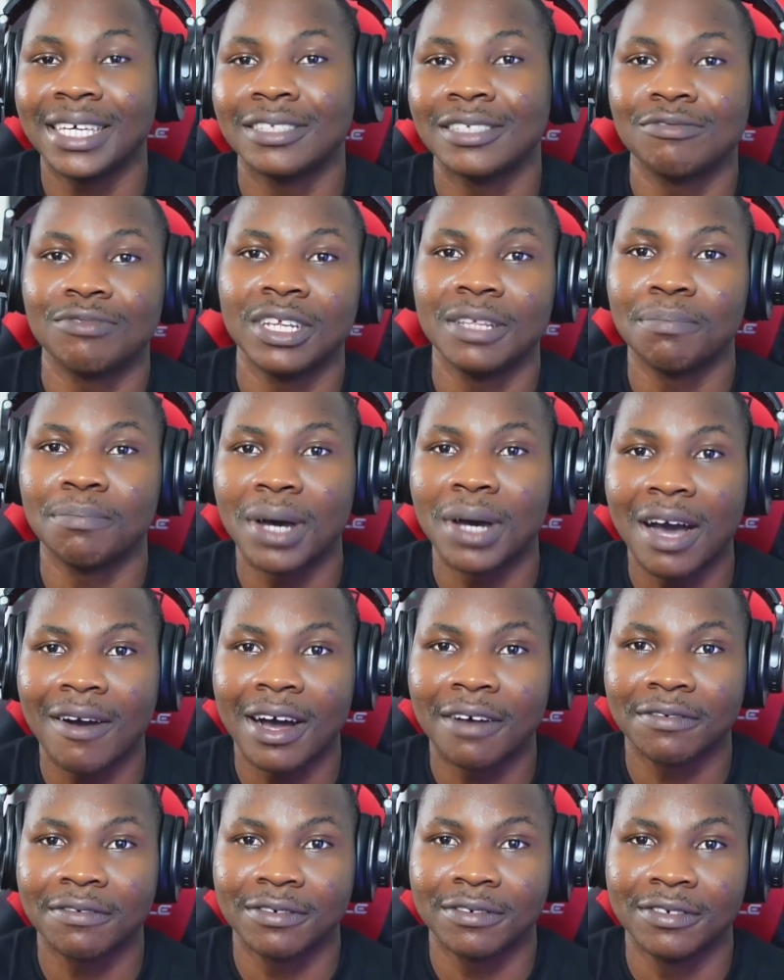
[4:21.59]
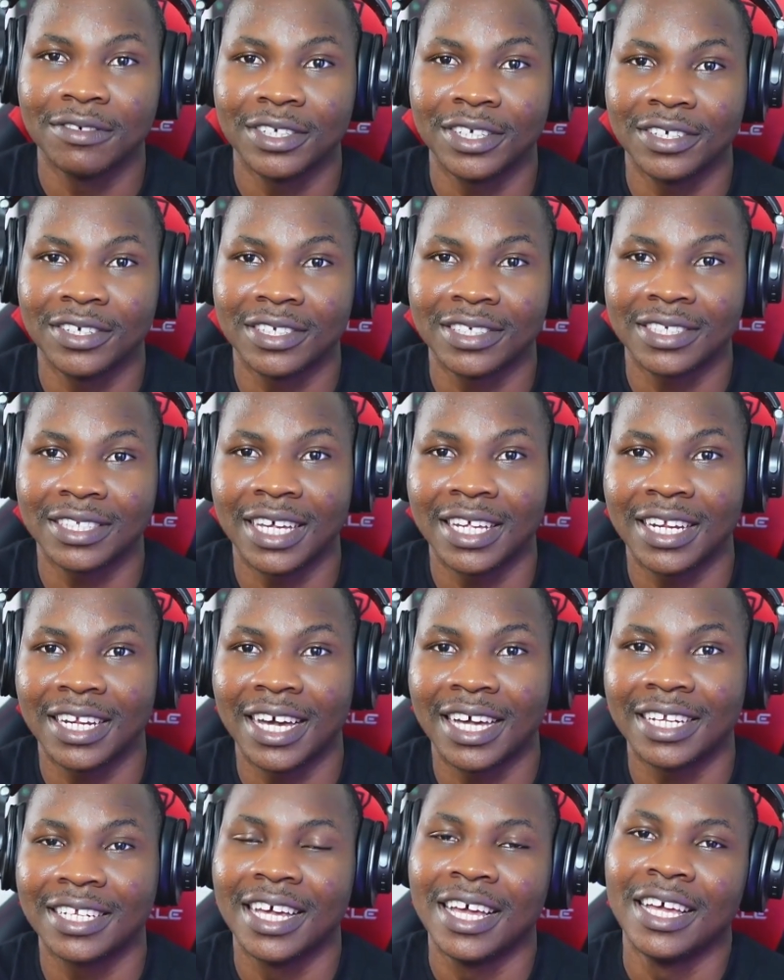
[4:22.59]
really powerful. You understand
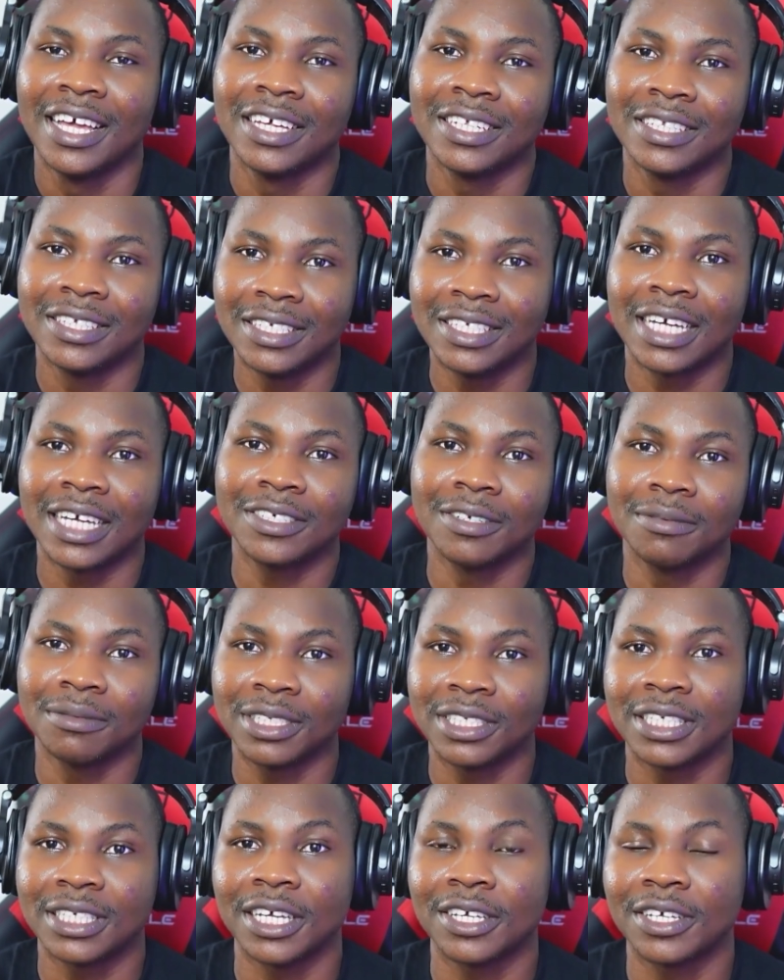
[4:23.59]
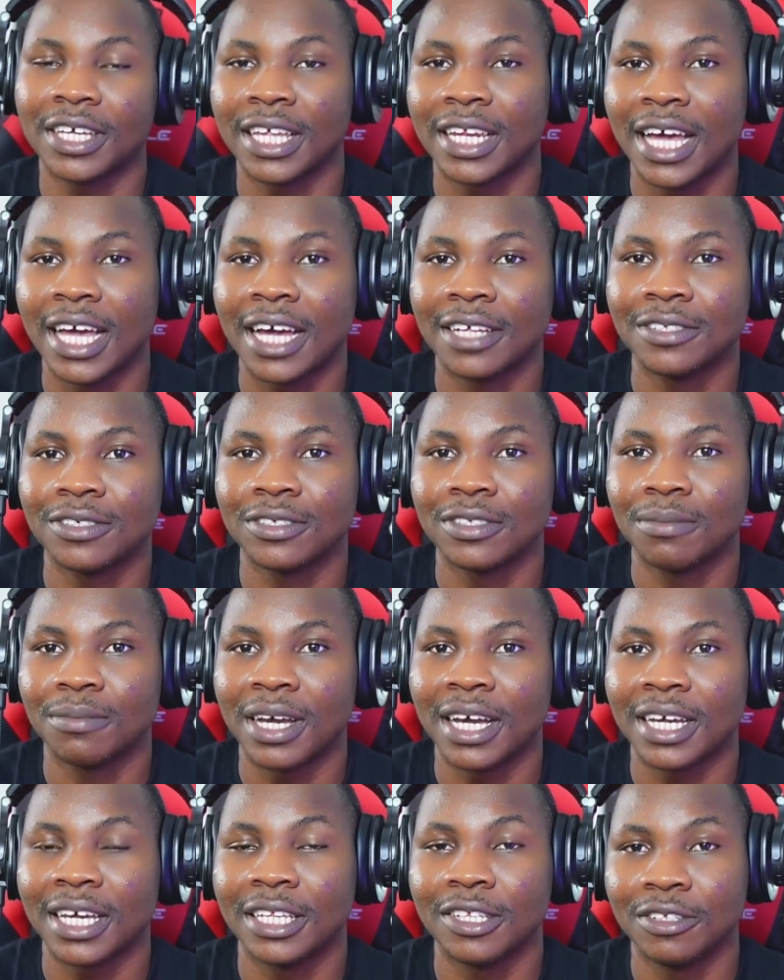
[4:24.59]
that? These are some things that you can add to the
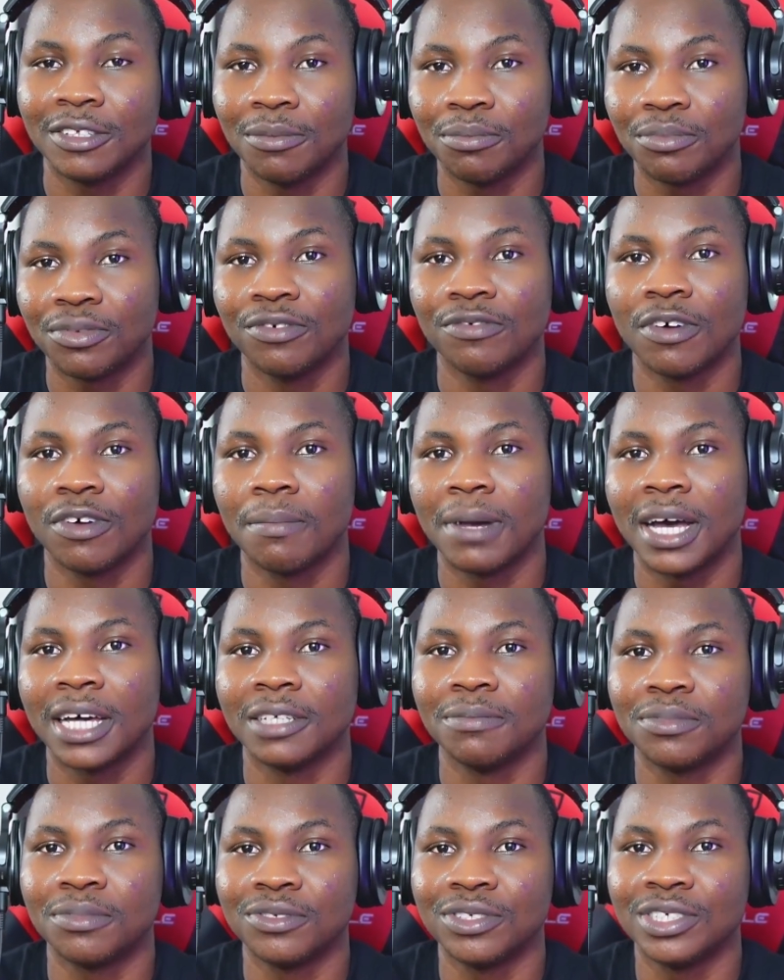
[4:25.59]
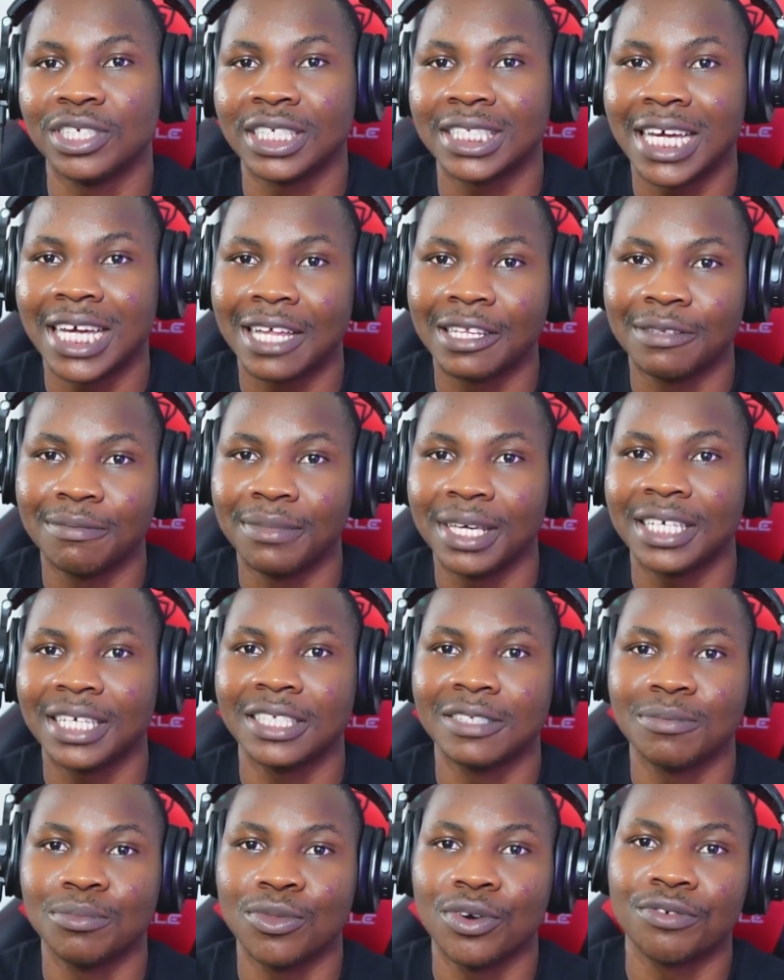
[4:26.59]
backend, improve about the project, and make
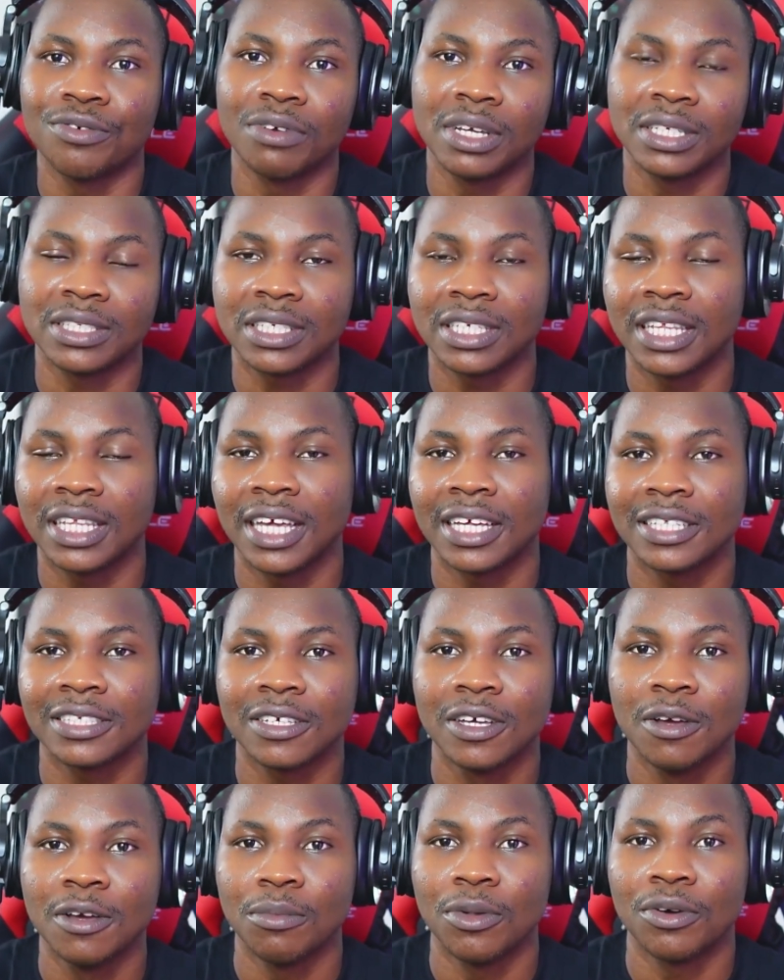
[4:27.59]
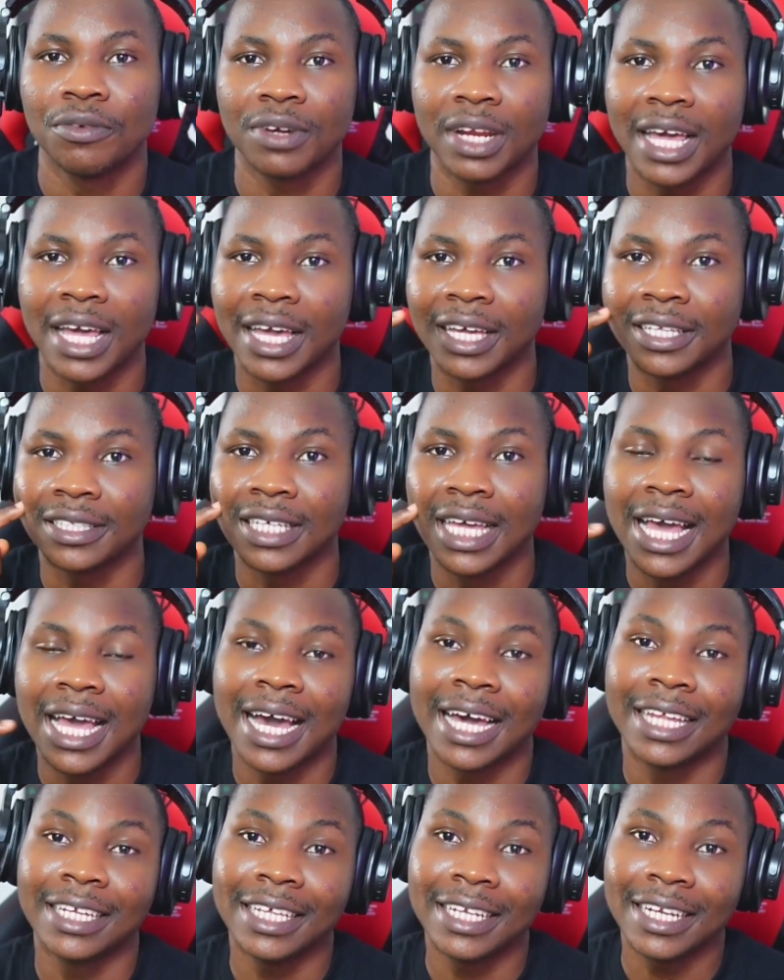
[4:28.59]
it more resilient, more reliant.
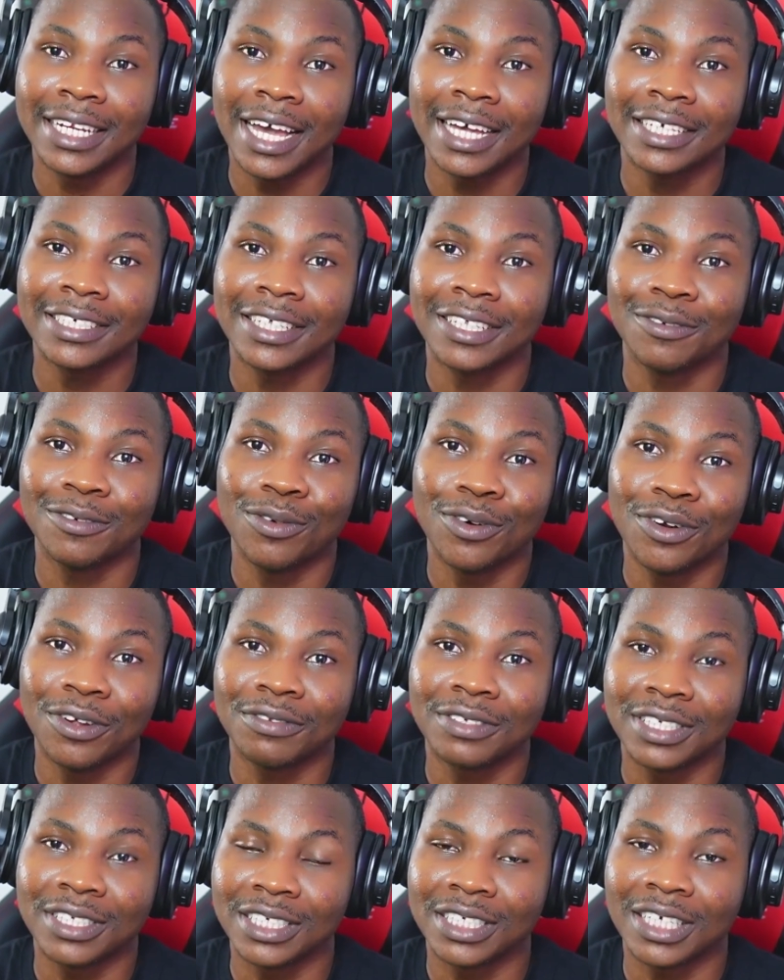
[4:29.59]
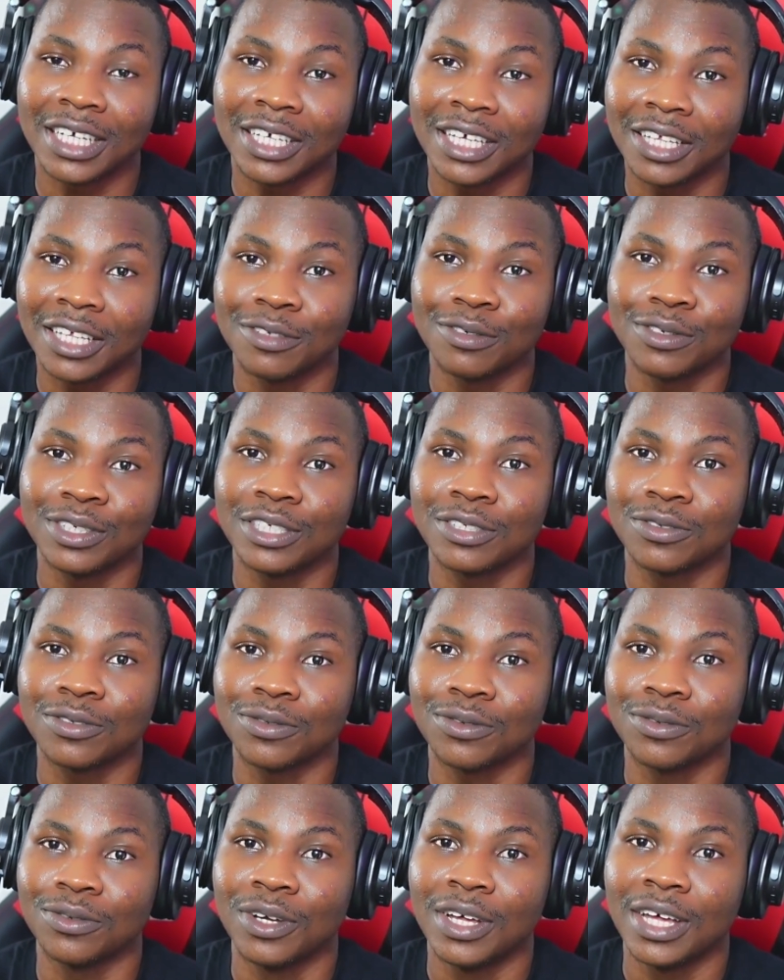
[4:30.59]
And then lastly, one of the things that you can do is to